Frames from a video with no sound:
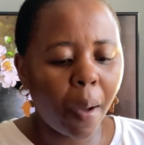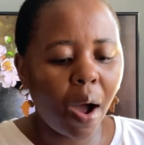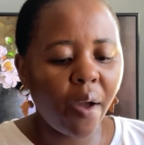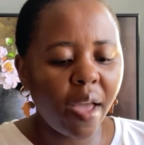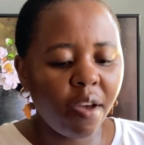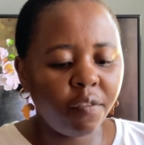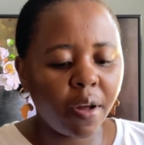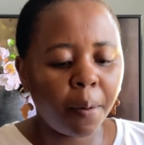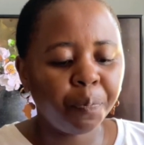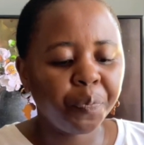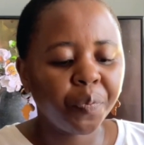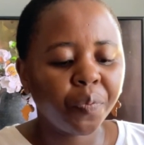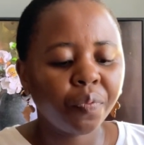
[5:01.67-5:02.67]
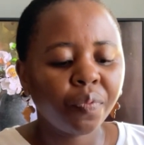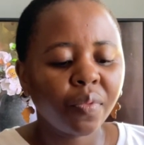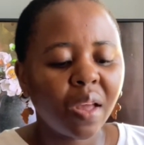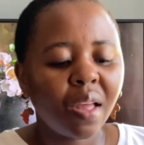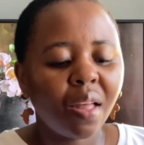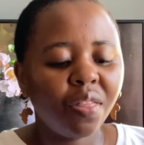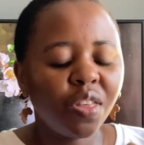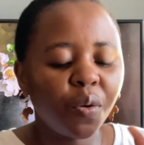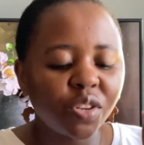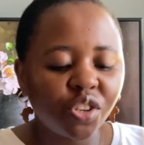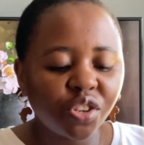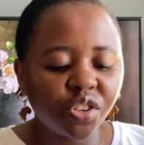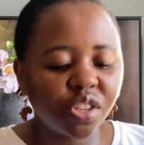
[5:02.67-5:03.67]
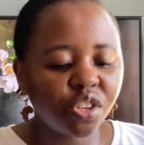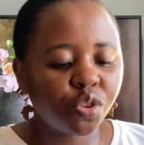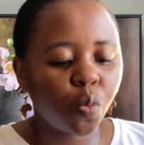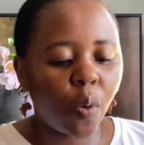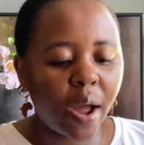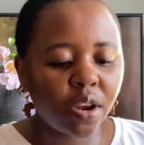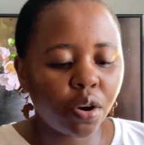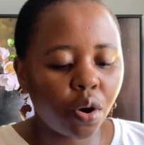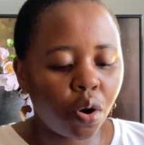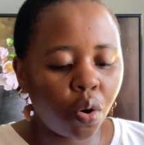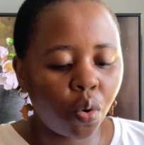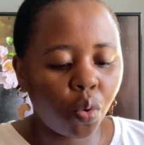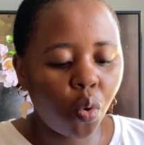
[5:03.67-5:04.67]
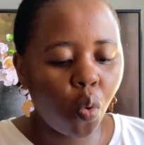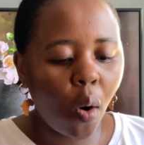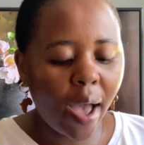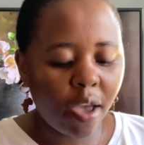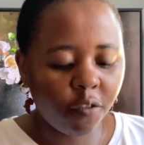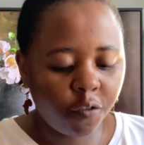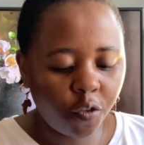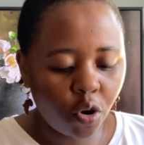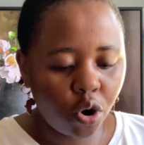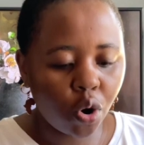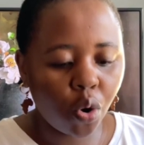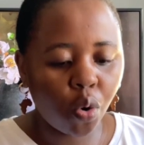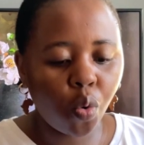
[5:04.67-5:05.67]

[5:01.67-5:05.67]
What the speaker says: However, there was just this one girl who I follow,